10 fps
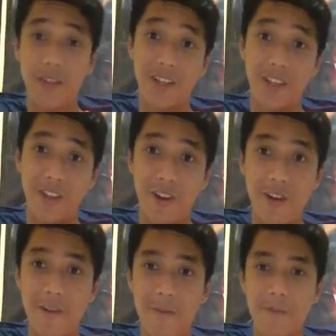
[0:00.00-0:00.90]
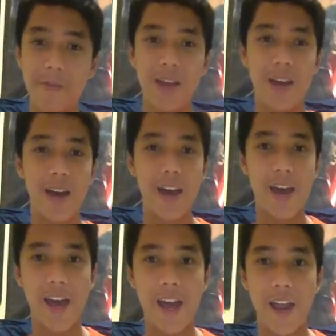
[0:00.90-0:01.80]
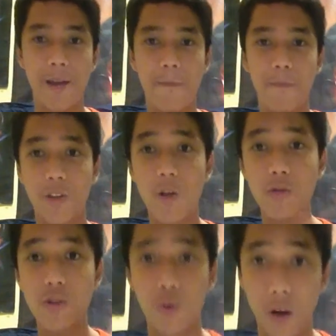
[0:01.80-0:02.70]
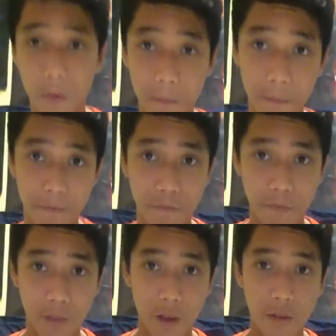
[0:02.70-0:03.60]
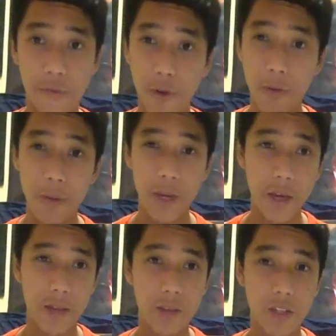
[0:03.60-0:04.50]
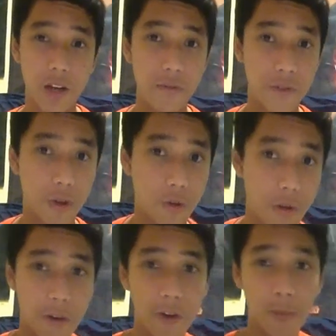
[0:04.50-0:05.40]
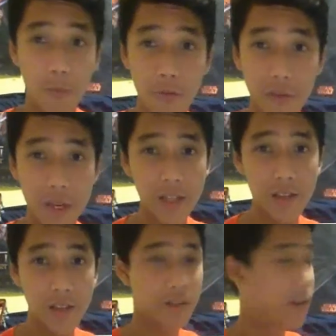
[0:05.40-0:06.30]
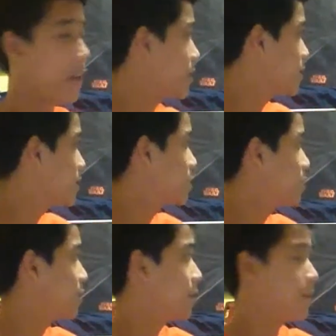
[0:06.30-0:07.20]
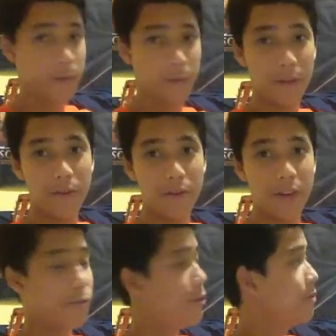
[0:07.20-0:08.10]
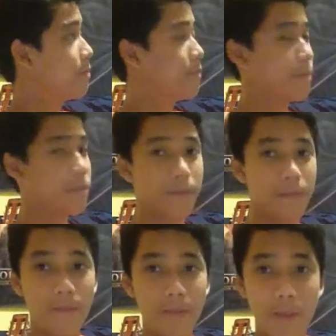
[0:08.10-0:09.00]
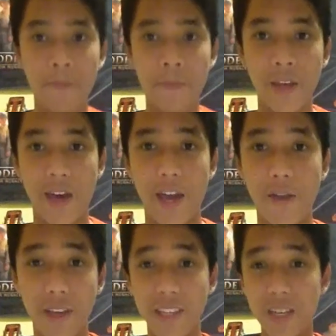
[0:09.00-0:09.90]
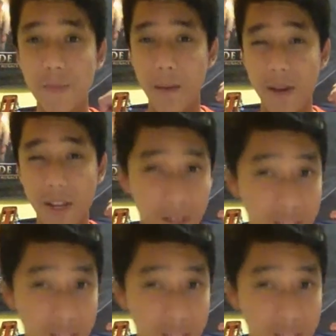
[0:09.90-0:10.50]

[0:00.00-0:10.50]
is the guitar and also um, filming and stuff so I record movies like this my video camera and you can see behind me is my